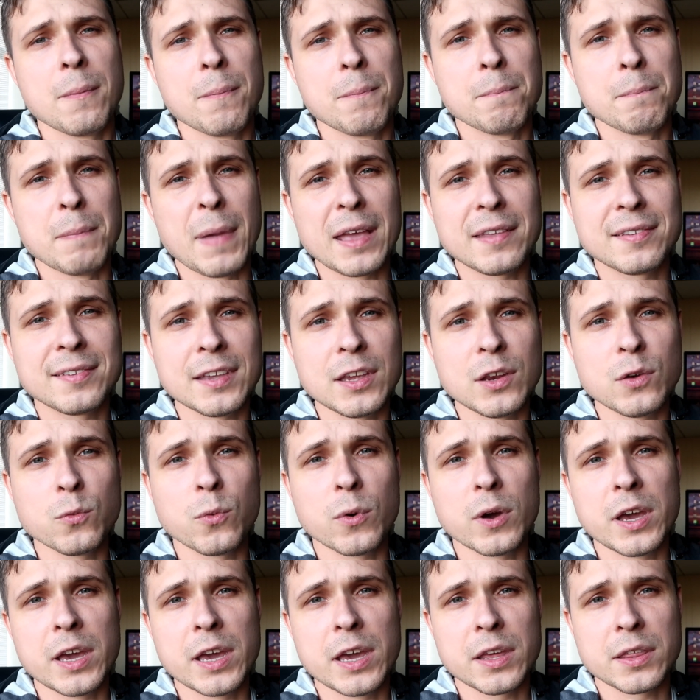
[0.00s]
messing
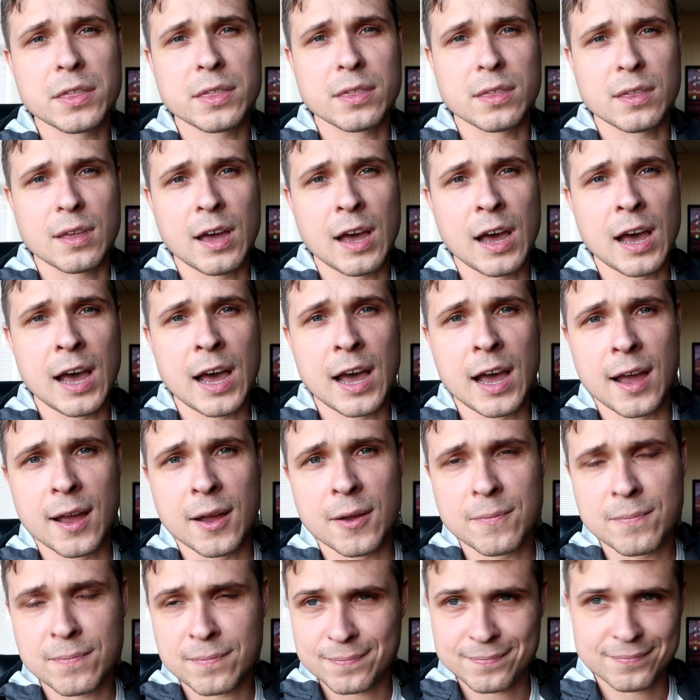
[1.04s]
with
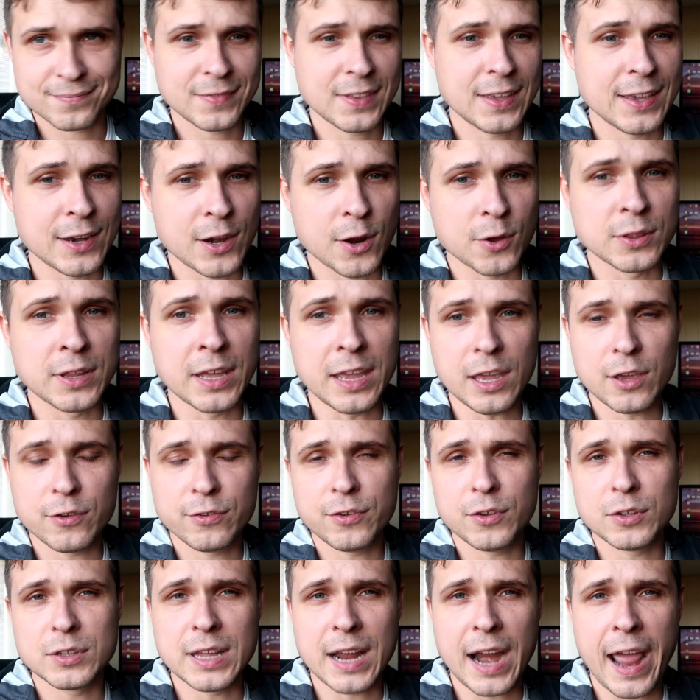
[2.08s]
you know, the
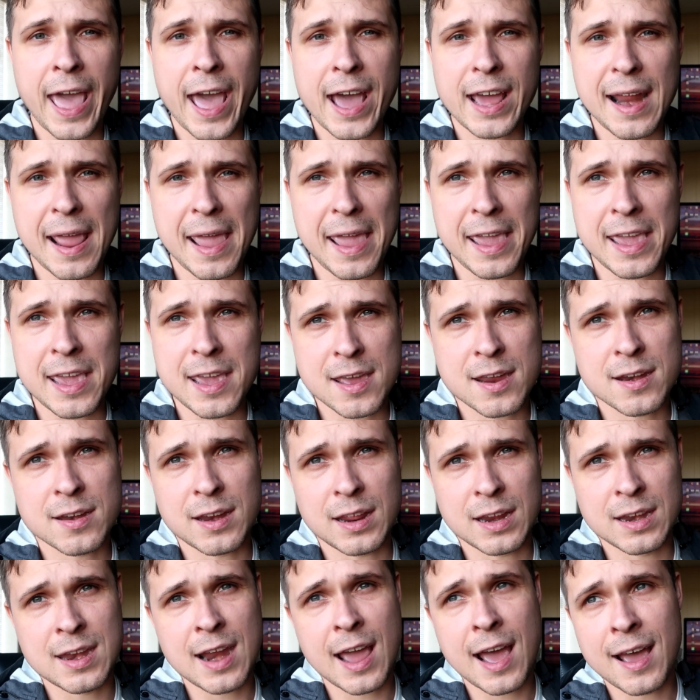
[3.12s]
issue that I had at hand
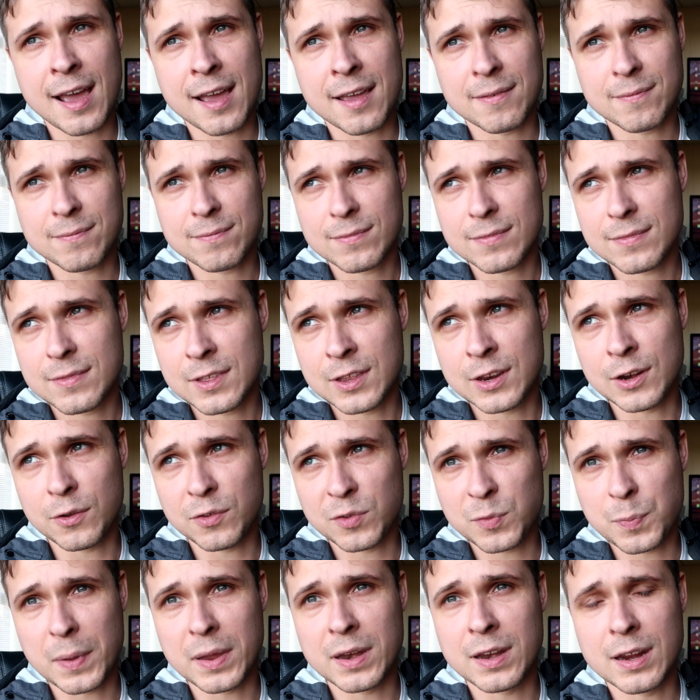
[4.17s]
and not, you know,
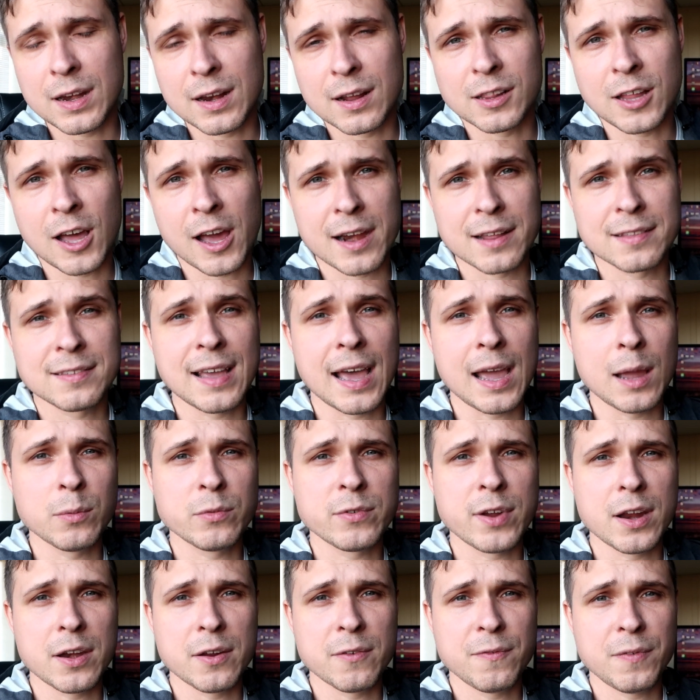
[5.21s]
spending a lot of time
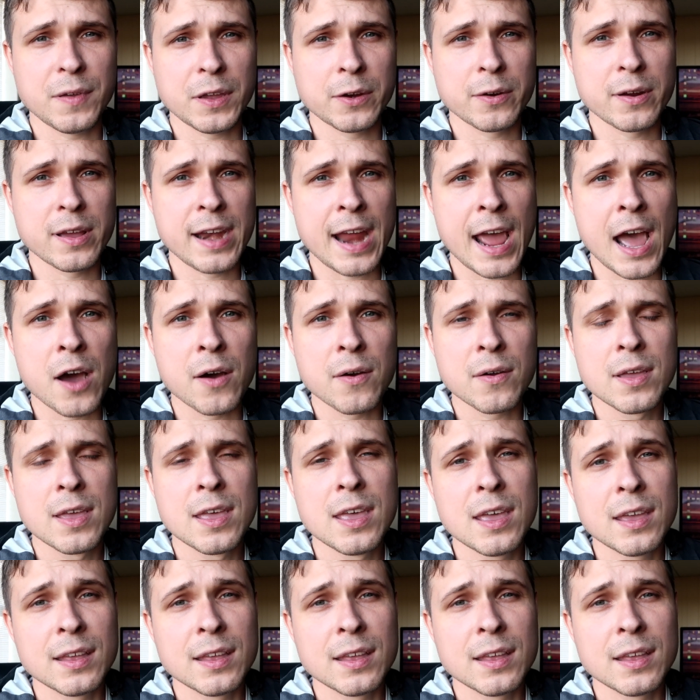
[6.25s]
trying to figure it out.